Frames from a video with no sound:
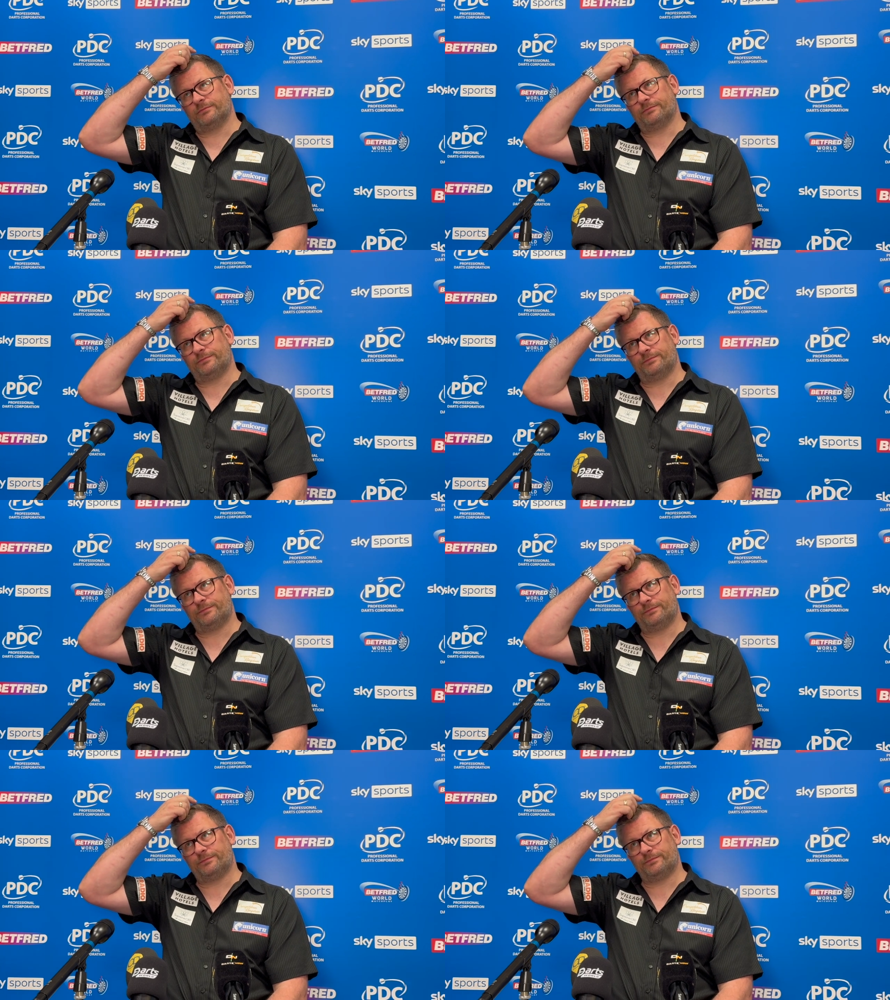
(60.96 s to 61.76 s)

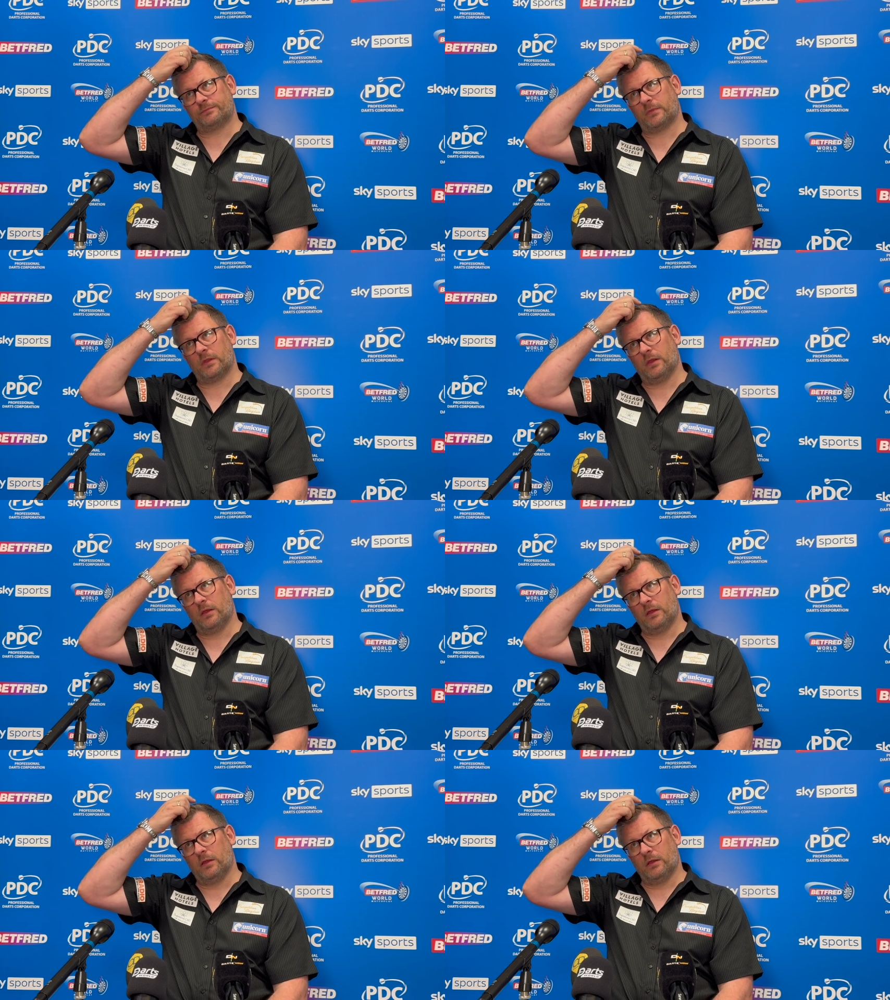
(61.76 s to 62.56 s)

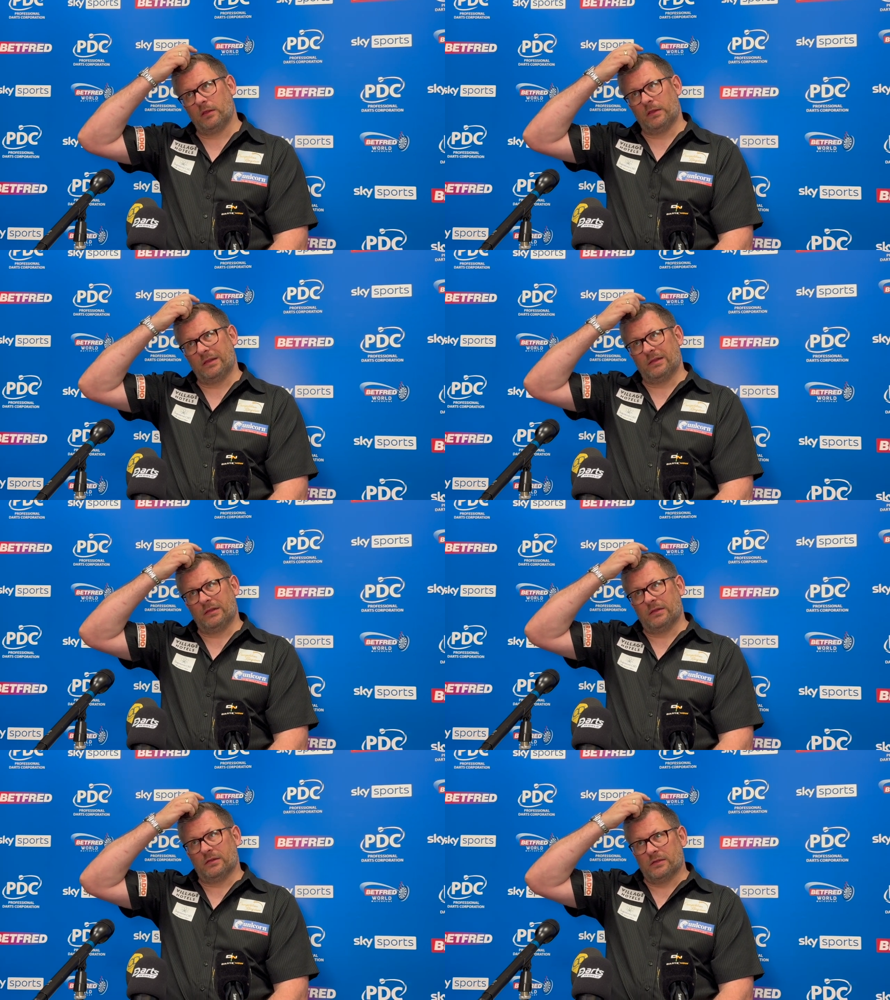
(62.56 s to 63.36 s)
(silence)